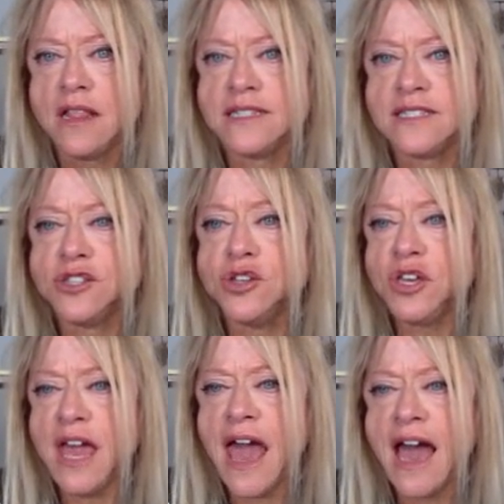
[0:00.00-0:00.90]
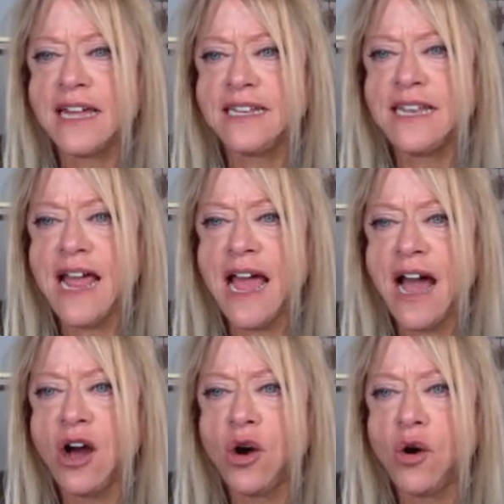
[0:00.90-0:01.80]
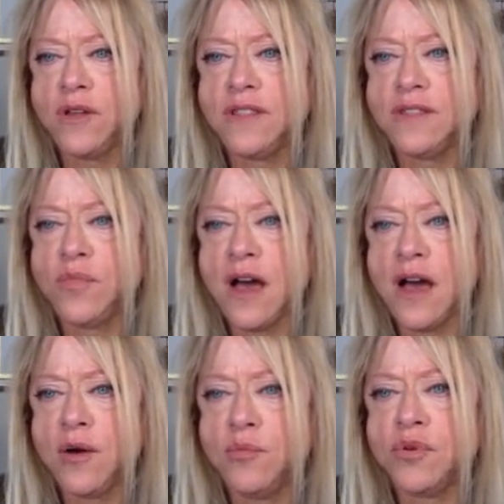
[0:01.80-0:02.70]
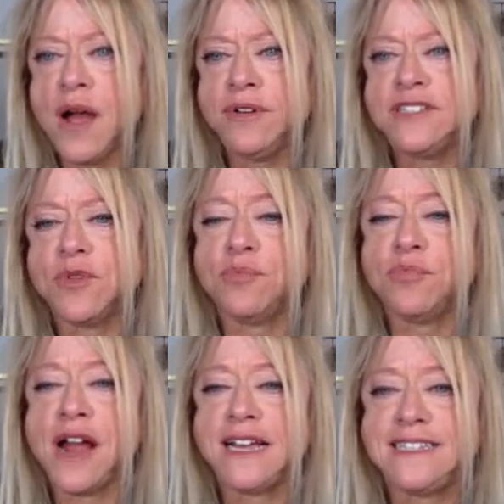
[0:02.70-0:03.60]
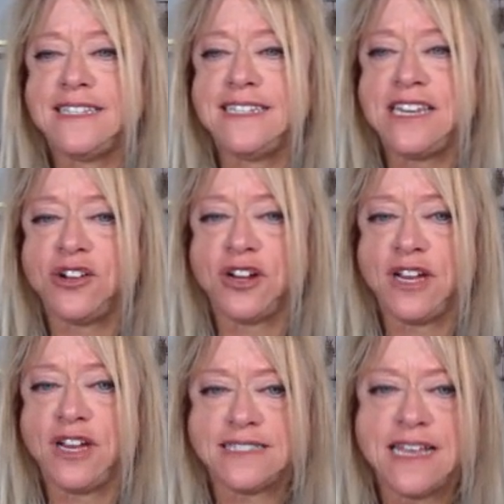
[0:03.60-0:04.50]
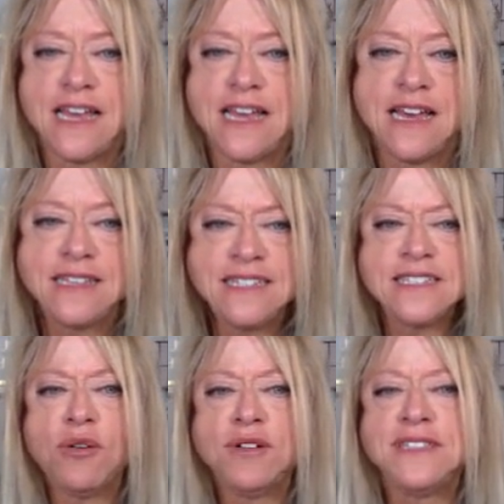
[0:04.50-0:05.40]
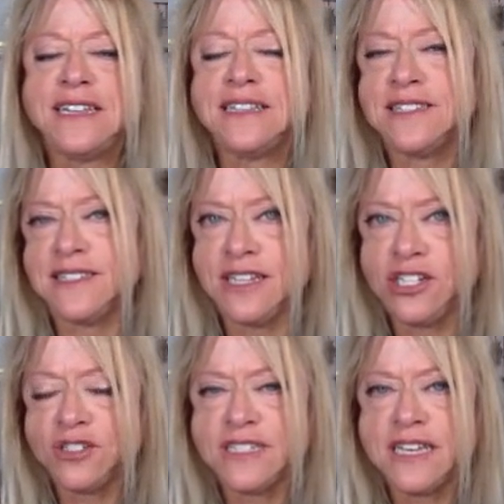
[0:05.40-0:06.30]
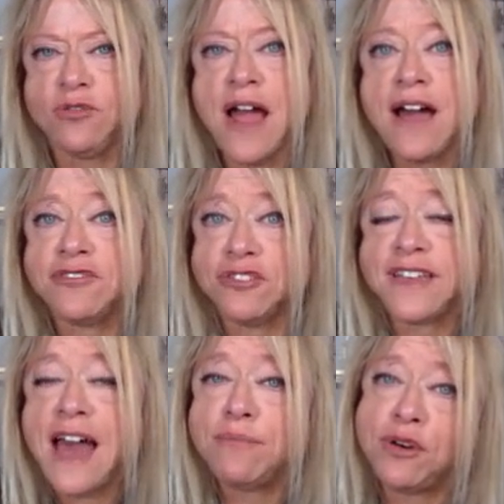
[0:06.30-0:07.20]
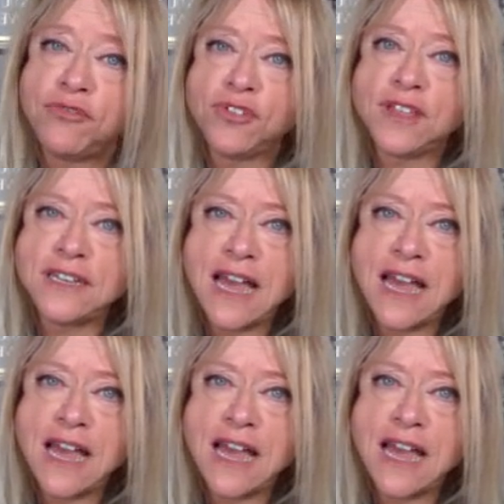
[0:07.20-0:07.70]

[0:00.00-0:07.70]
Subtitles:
Let's look at now properties with price decrease. This is always an interesting graph to look at, both for the